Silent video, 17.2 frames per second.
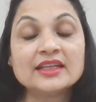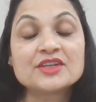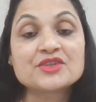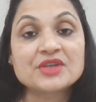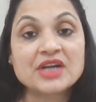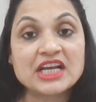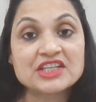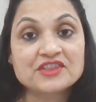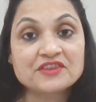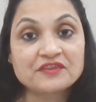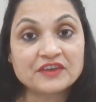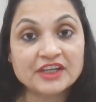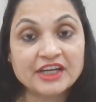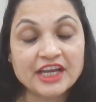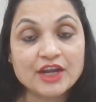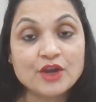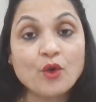the
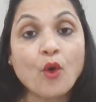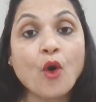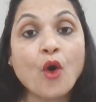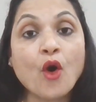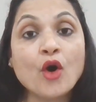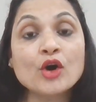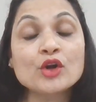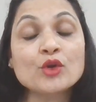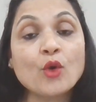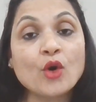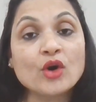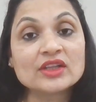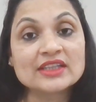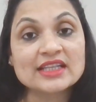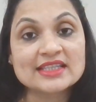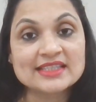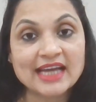transferee or
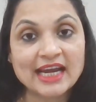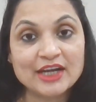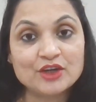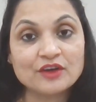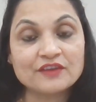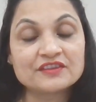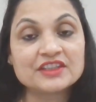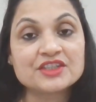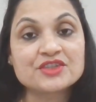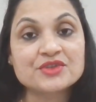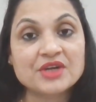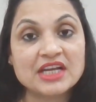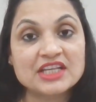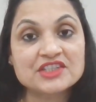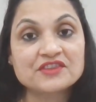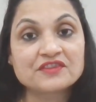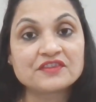on the side of the
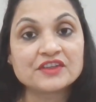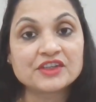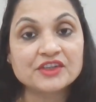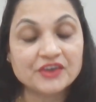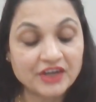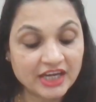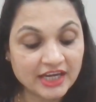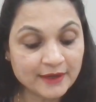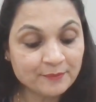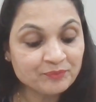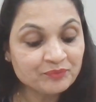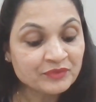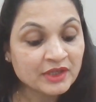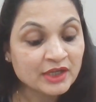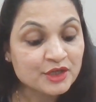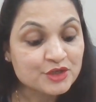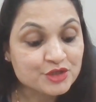transferee
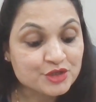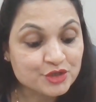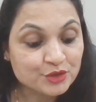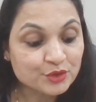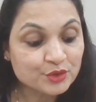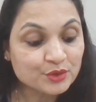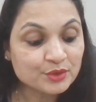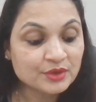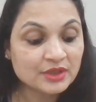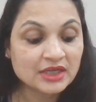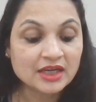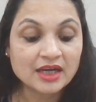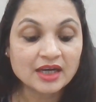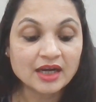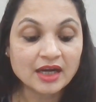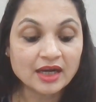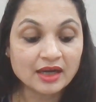
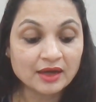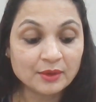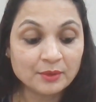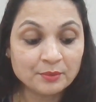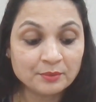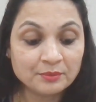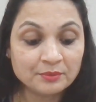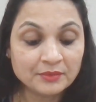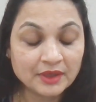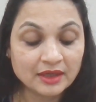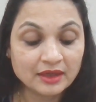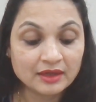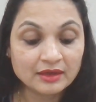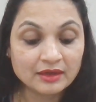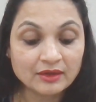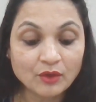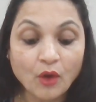to
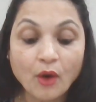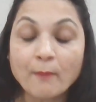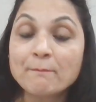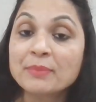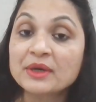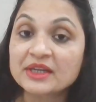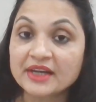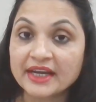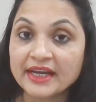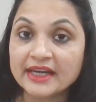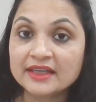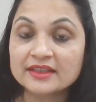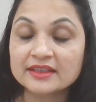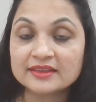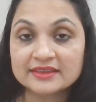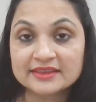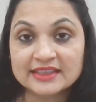
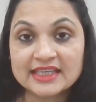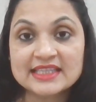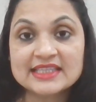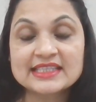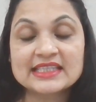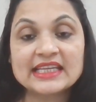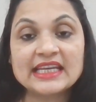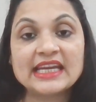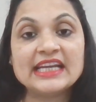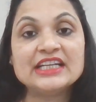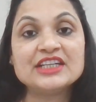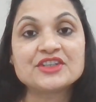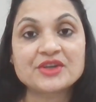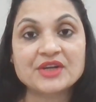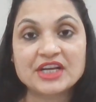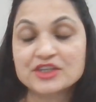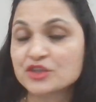operate this
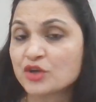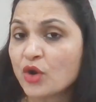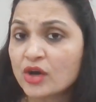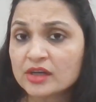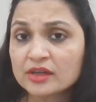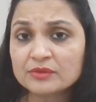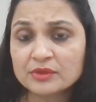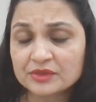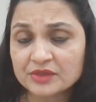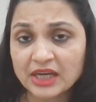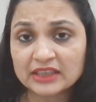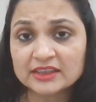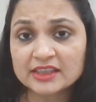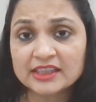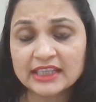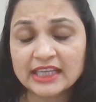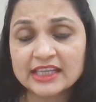interest, or
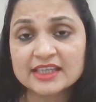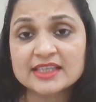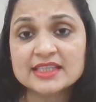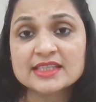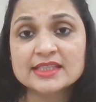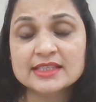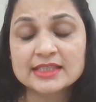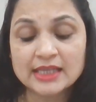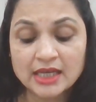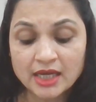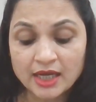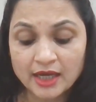rather there is